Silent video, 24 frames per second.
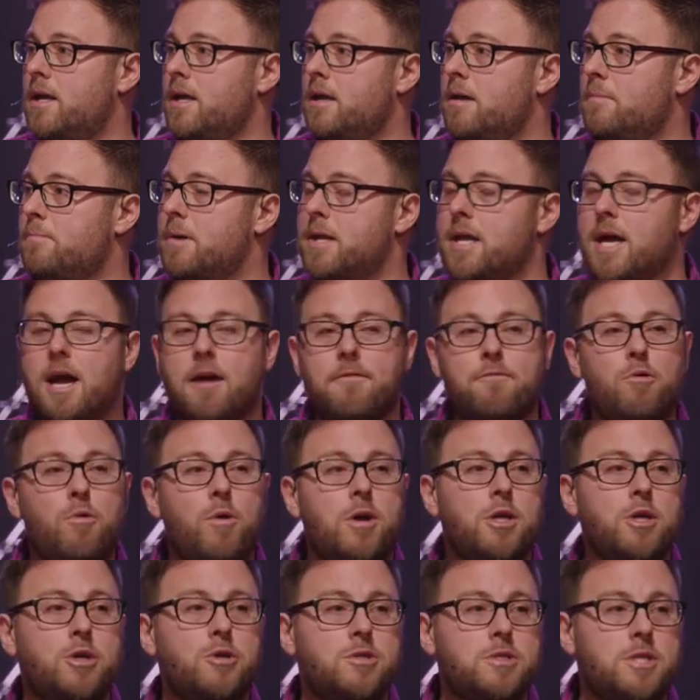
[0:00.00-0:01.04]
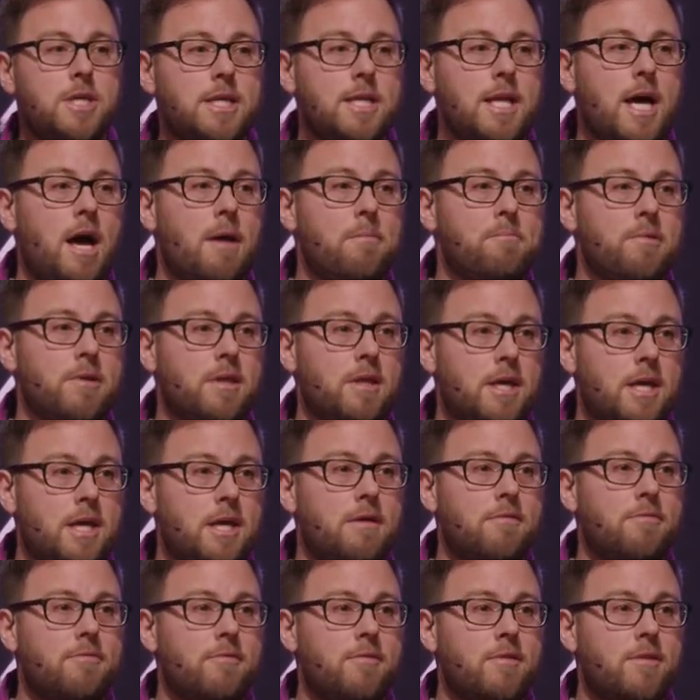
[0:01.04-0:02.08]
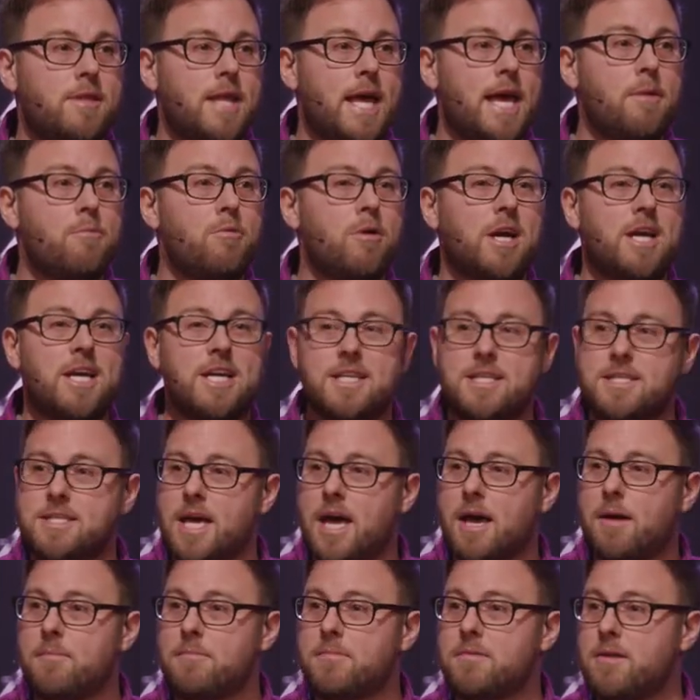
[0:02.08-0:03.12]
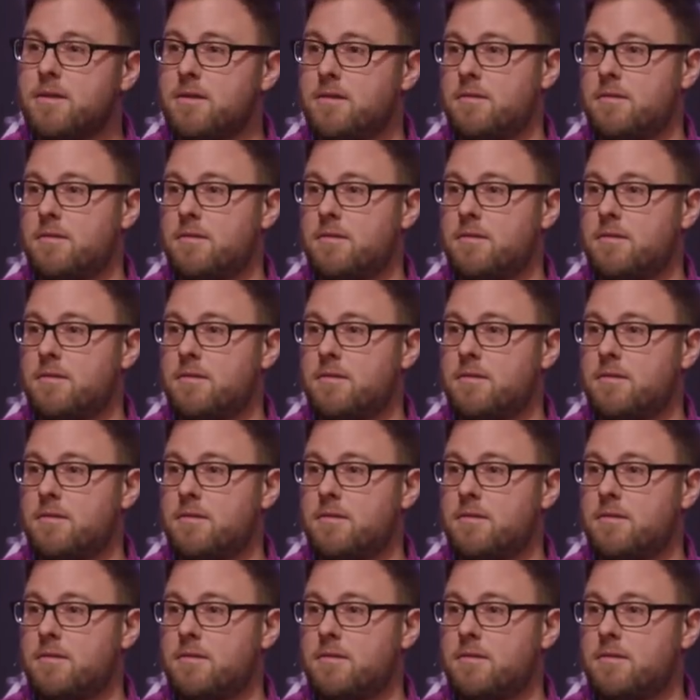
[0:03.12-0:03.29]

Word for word: But everyone who did not believe, they were condemned.